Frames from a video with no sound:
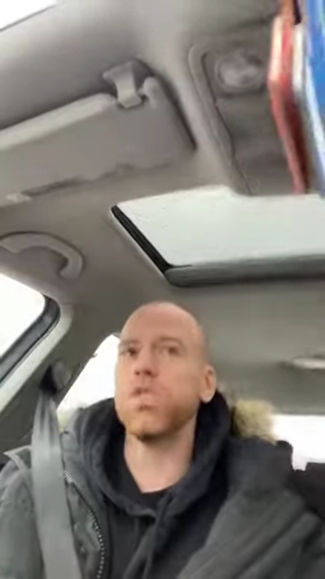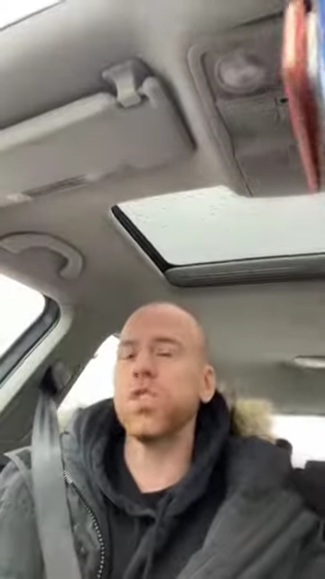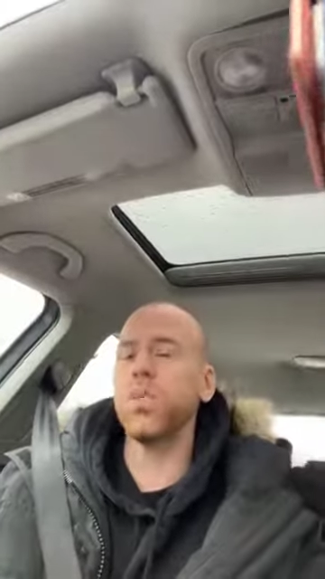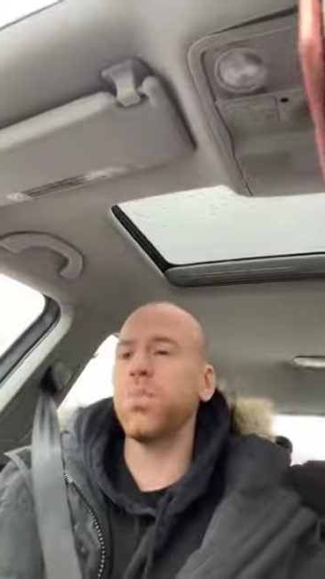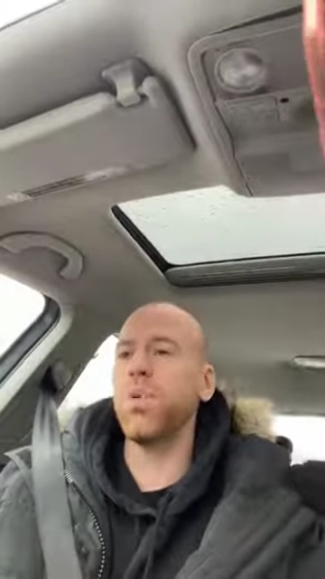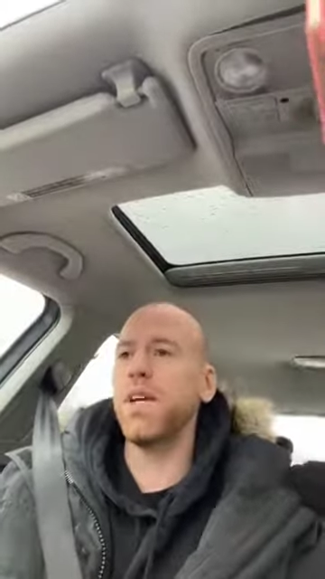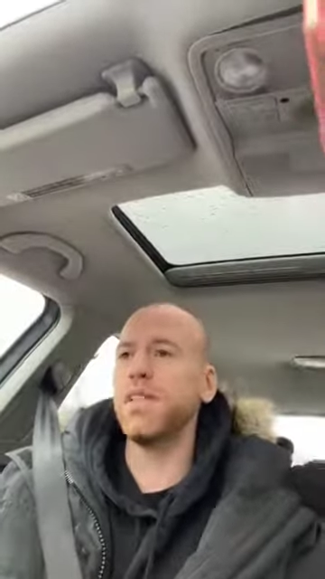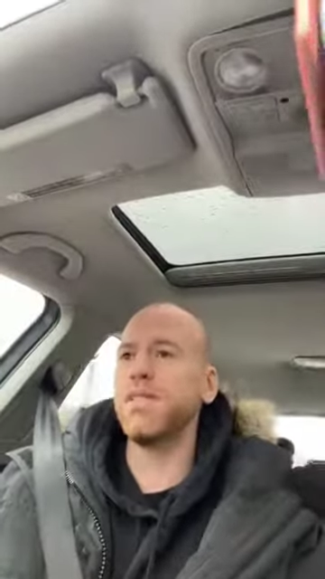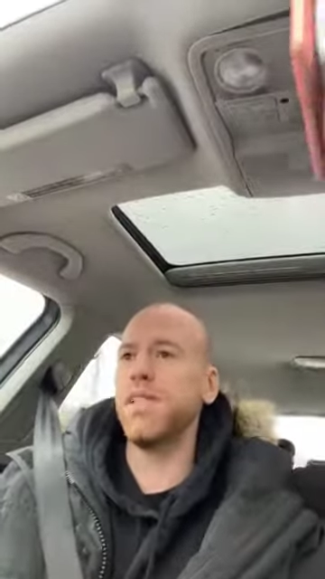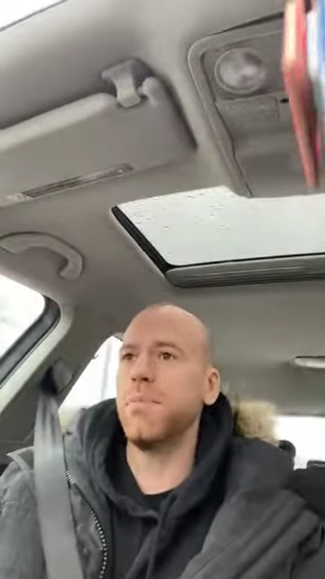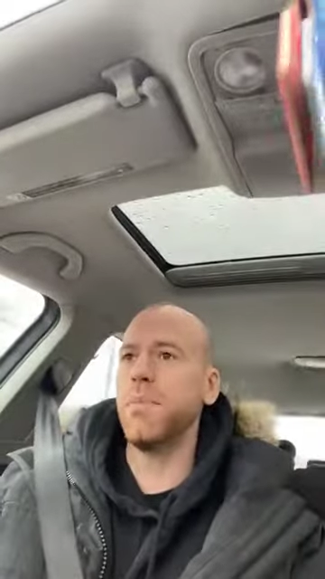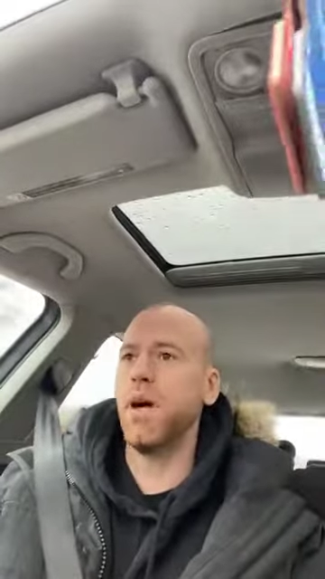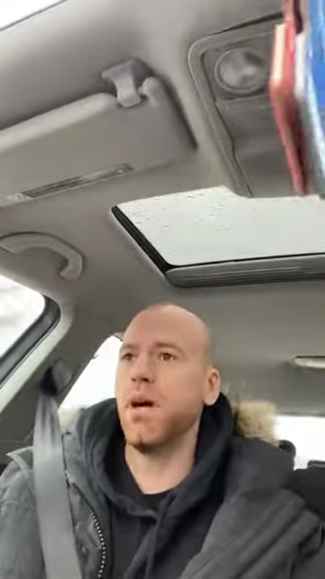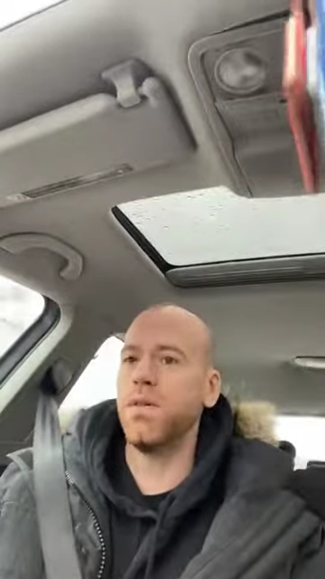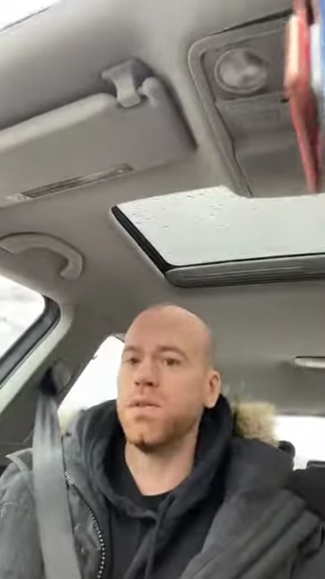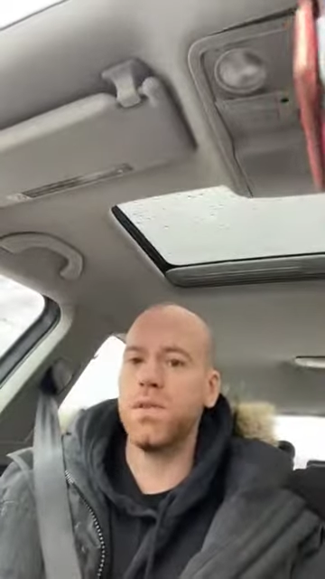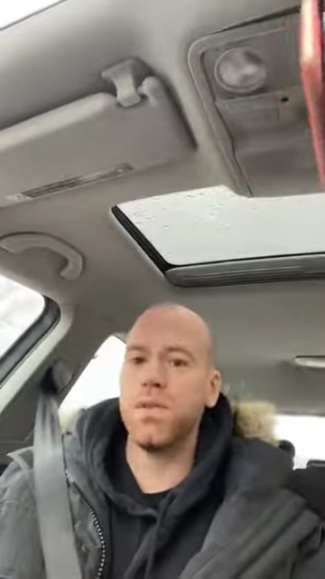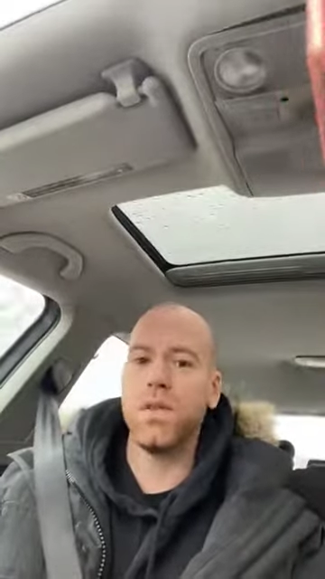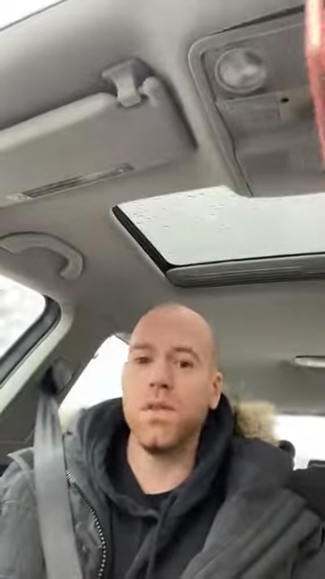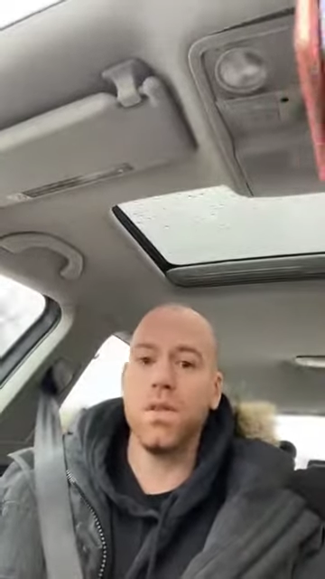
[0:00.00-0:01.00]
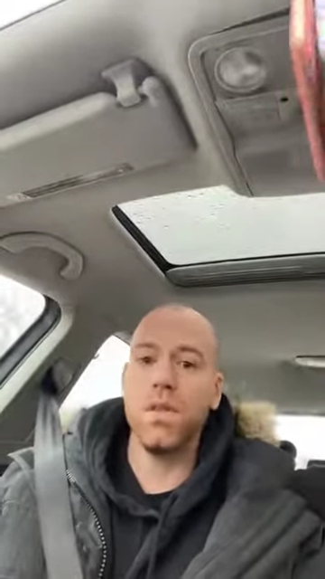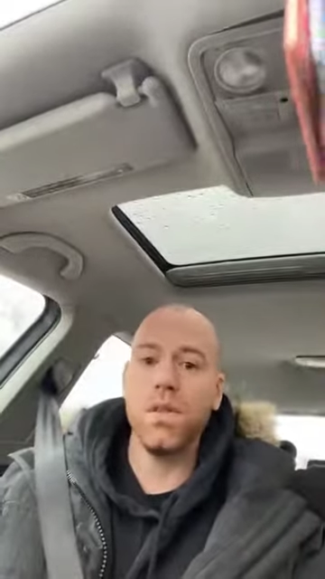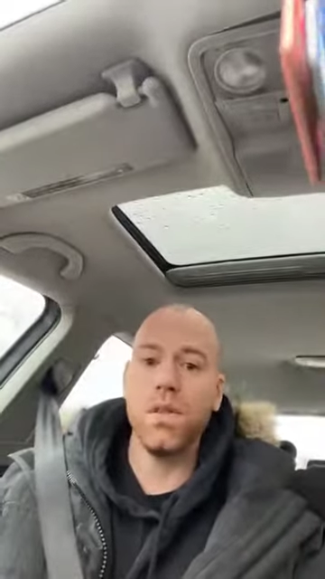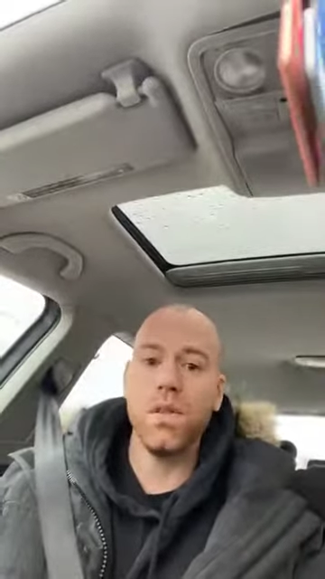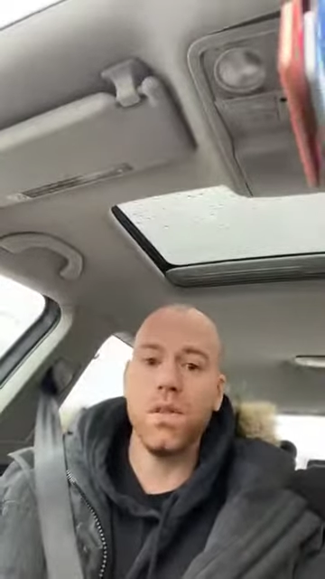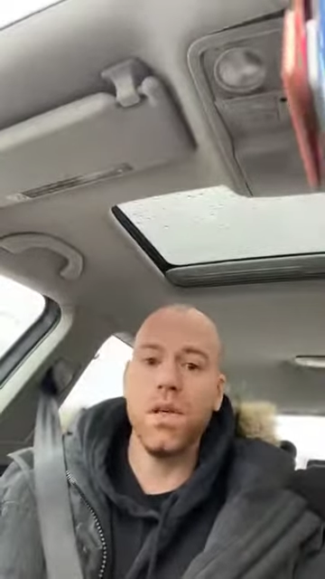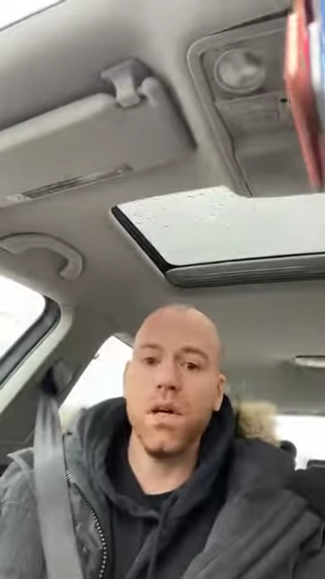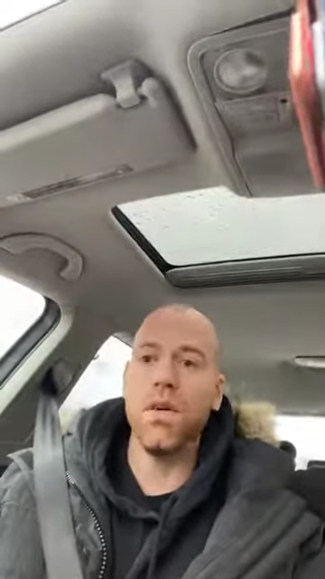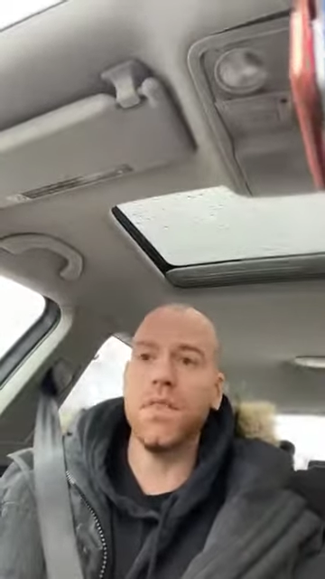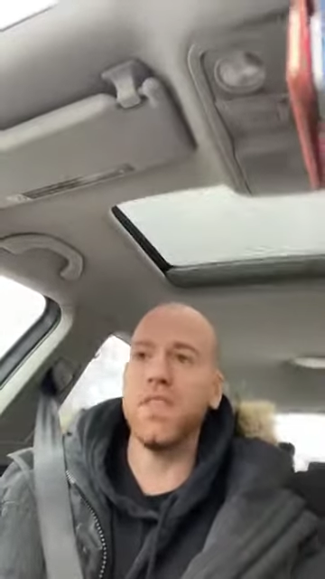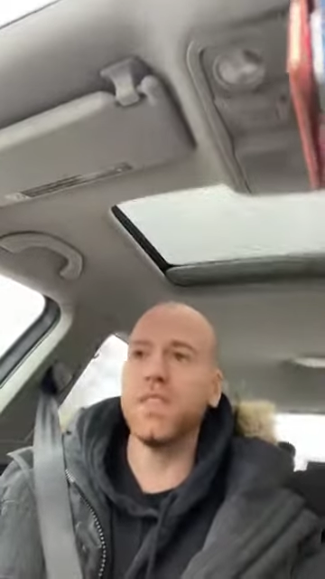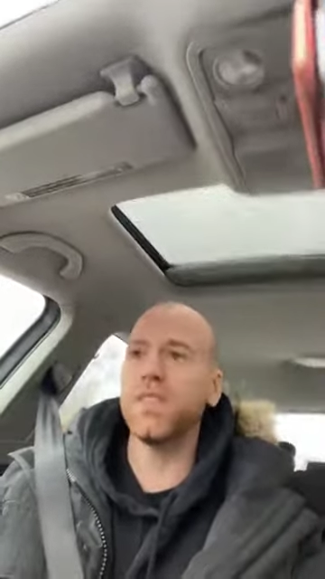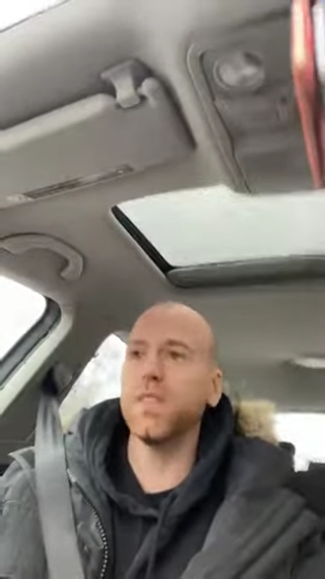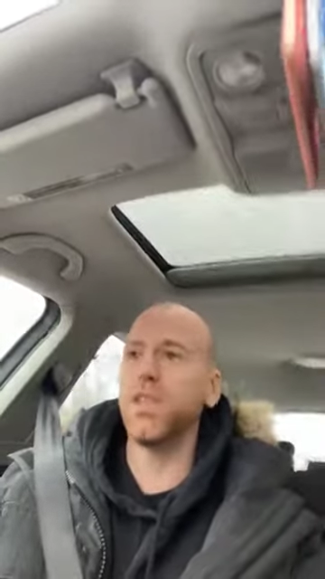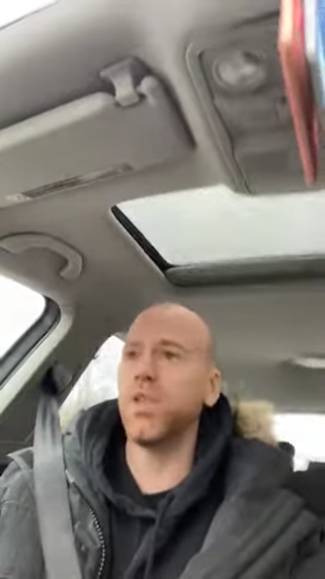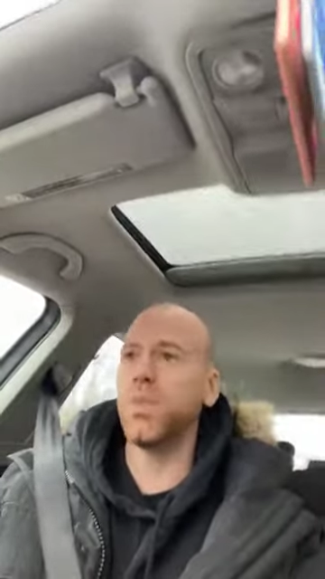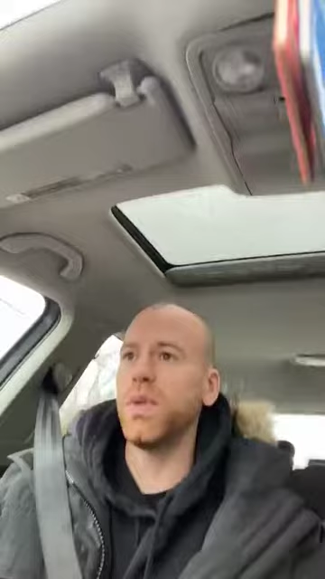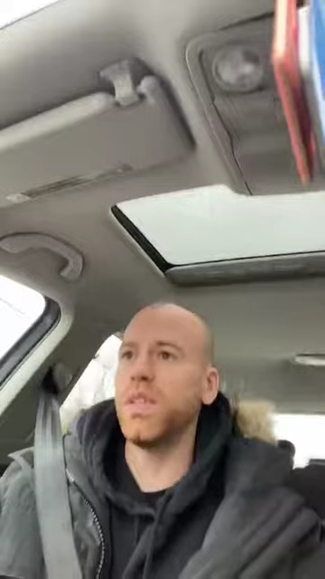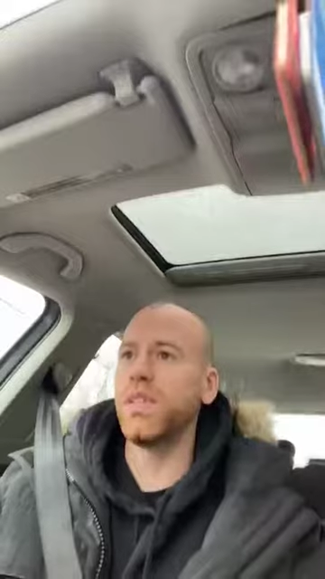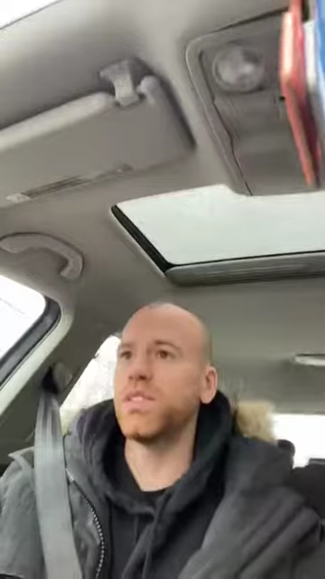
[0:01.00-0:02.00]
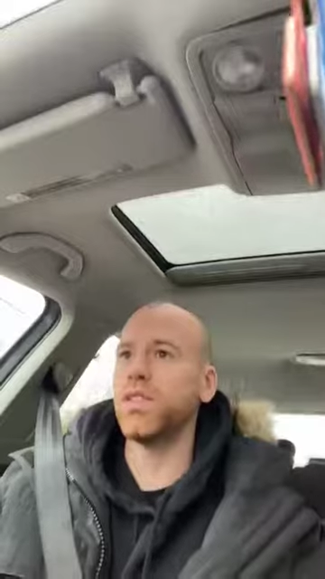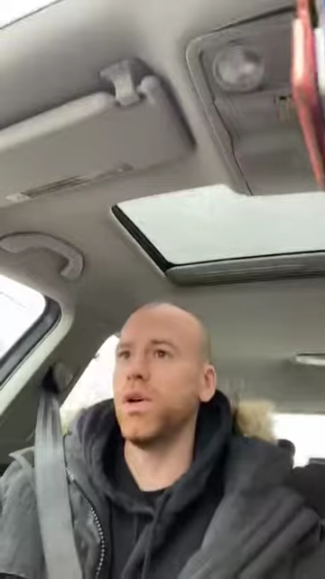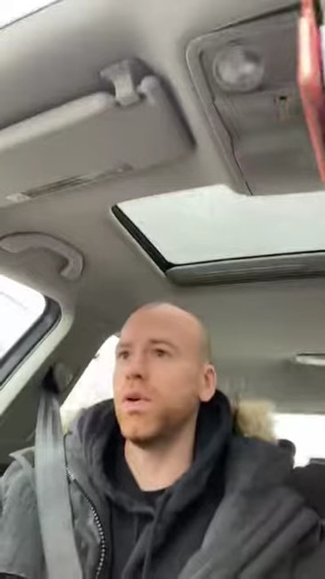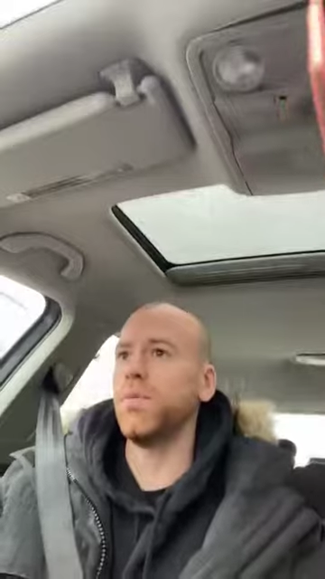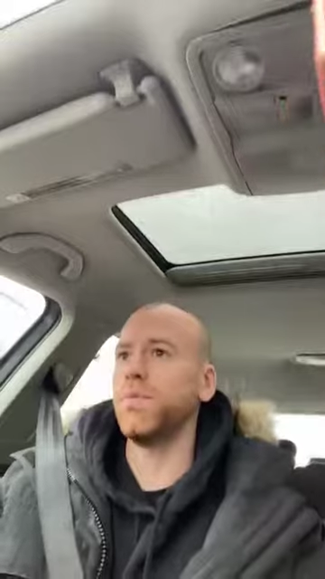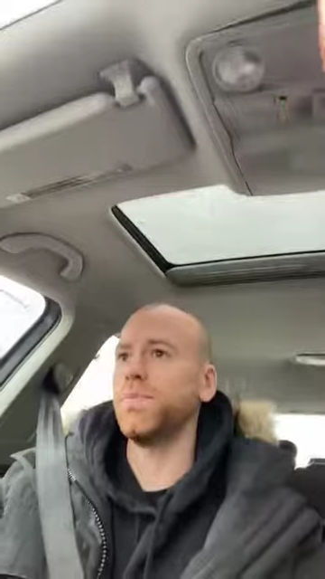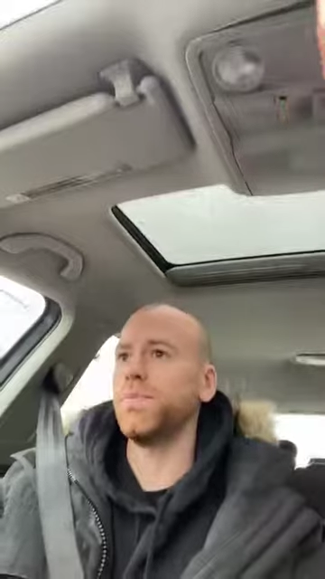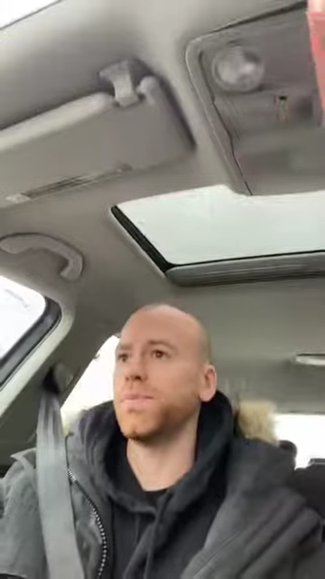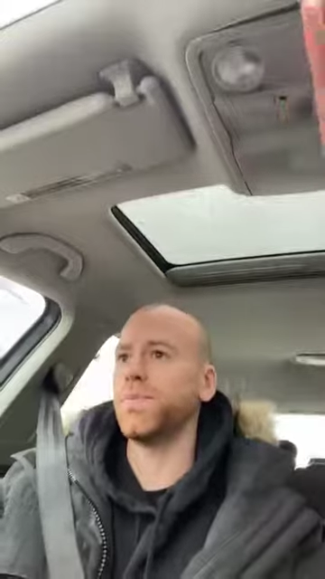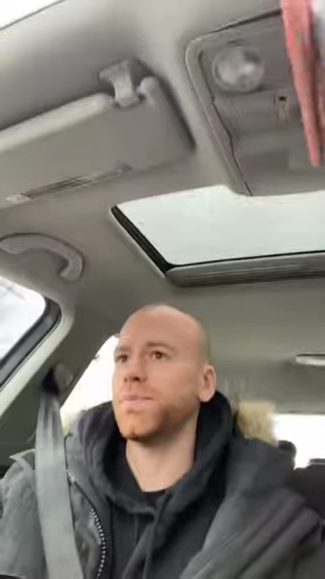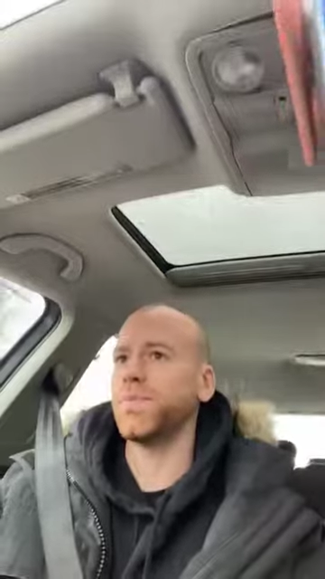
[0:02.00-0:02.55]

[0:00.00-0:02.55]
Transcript: will suppress the amount of insulin release. So